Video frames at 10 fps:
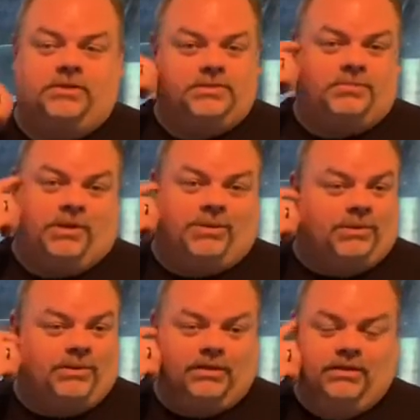It's a
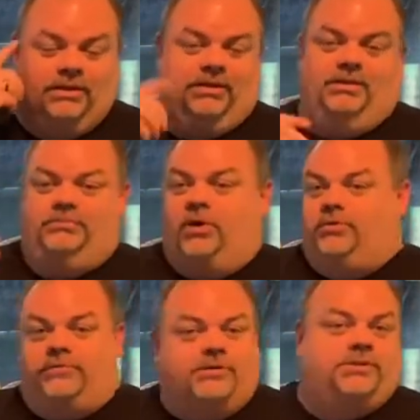powdered
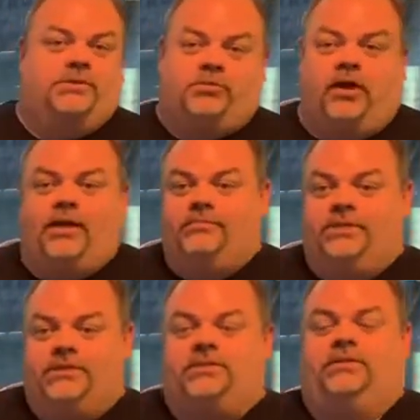version of Prime,
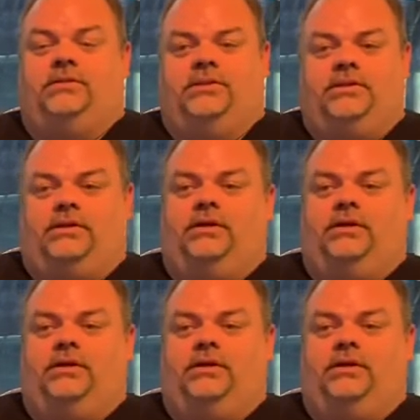basically.